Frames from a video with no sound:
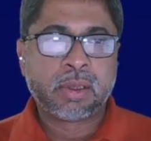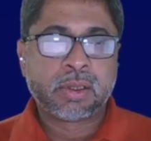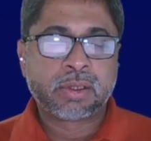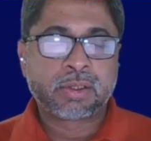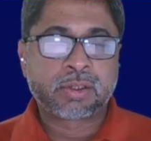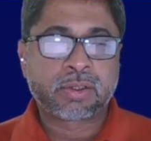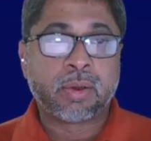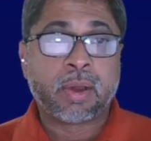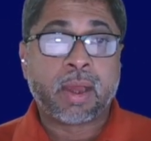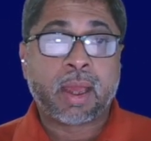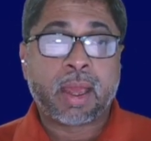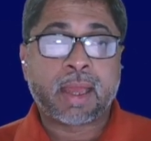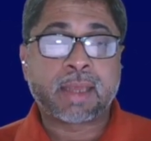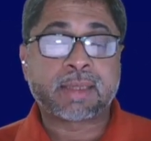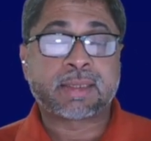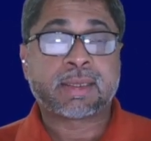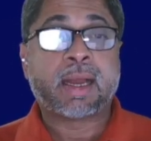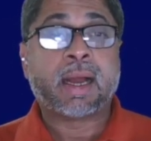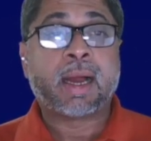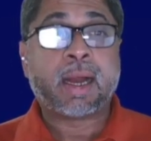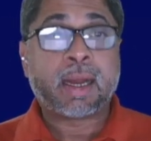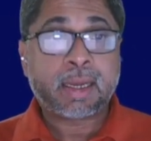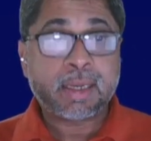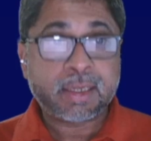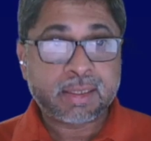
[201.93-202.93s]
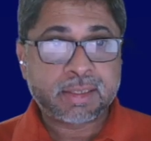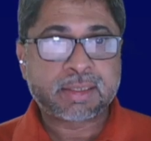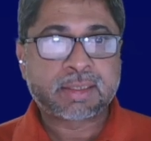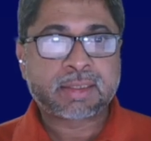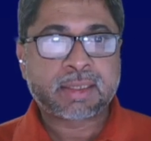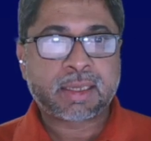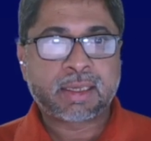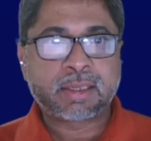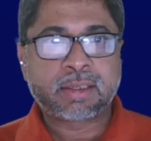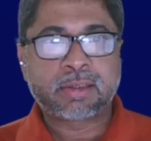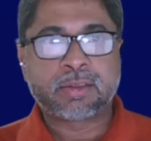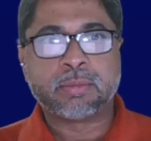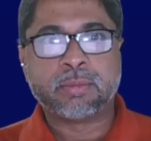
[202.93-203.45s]
So as I
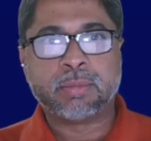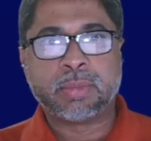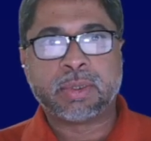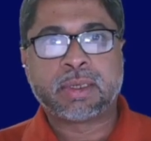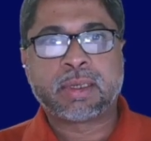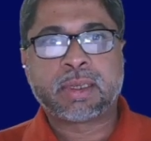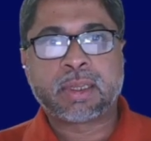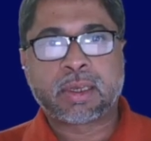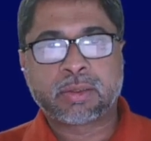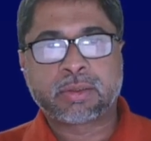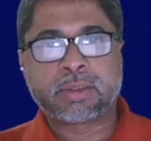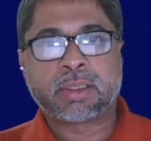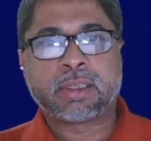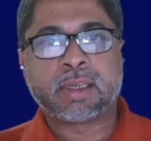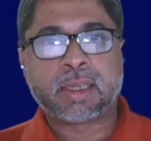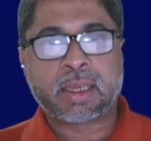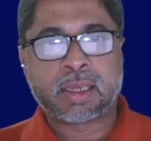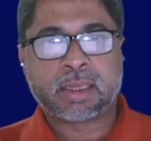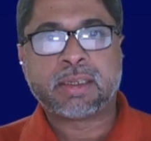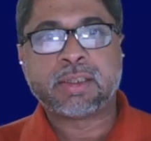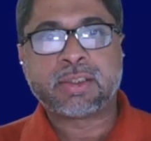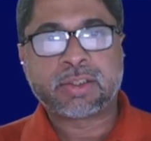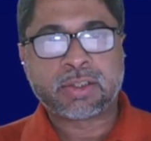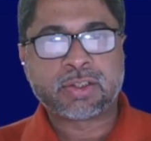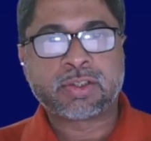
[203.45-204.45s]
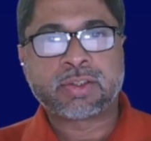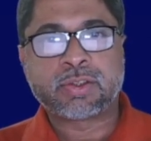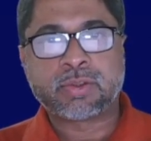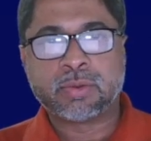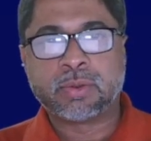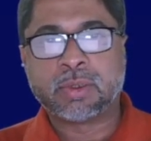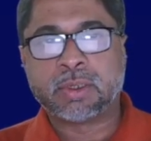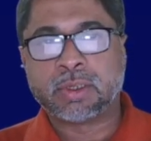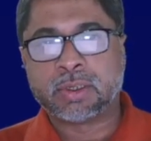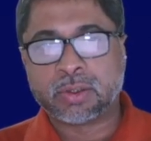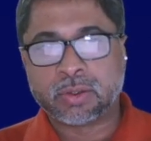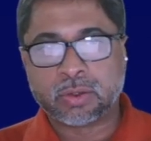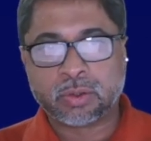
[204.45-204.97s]
decided to build out the analysis
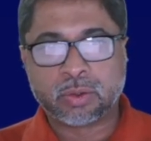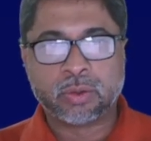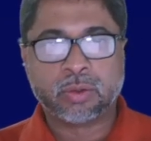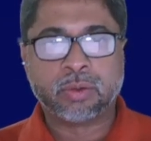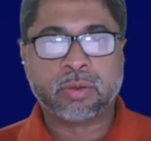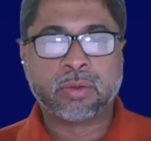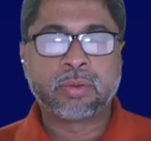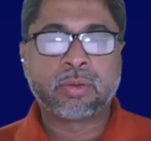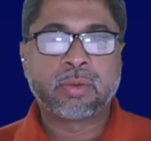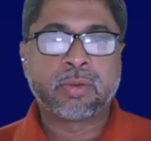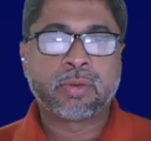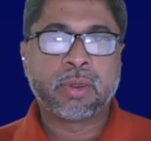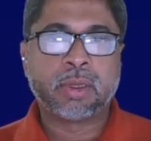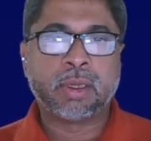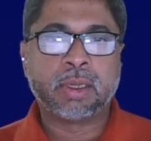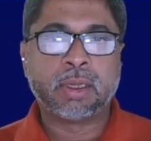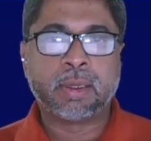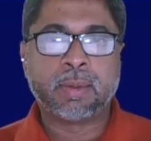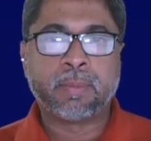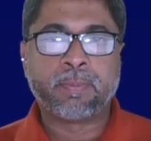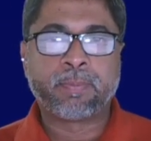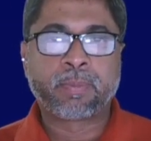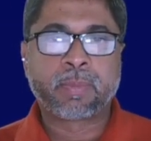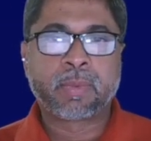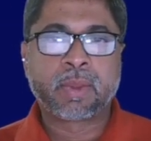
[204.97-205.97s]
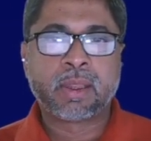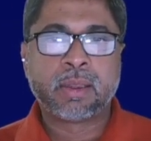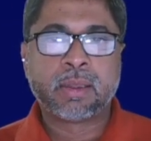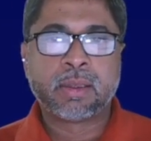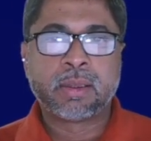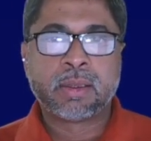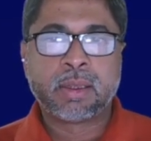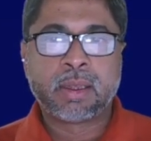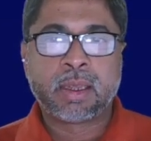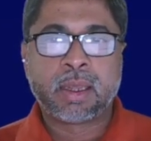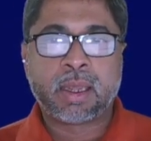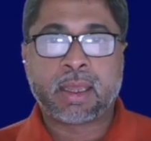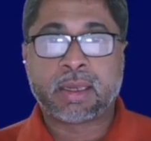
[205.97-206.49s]
tool in Go,
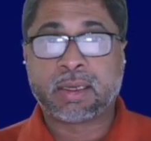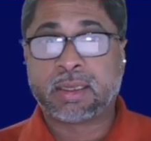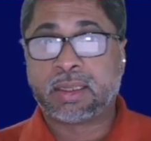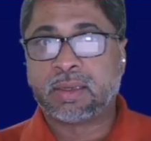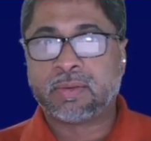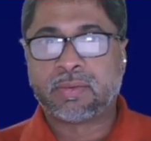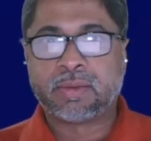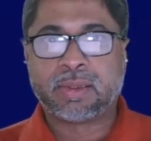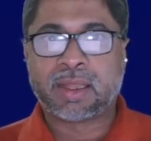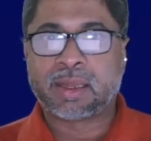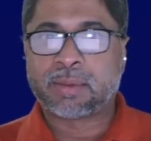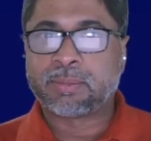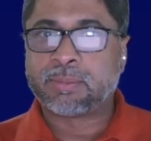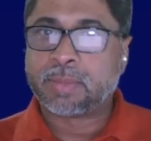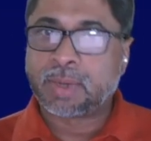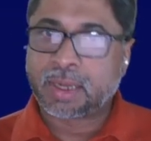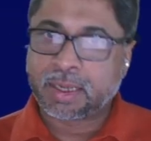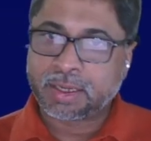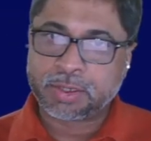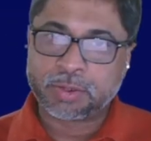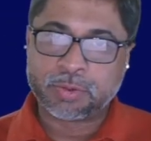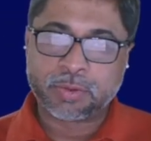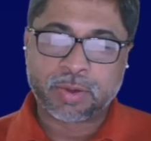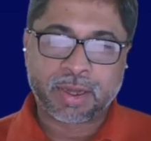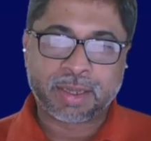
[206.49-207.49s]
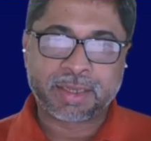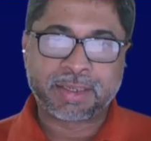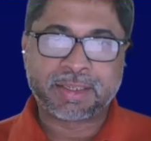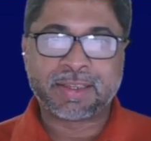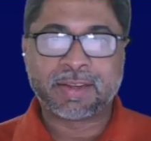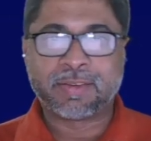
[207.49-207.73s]
and given that my UI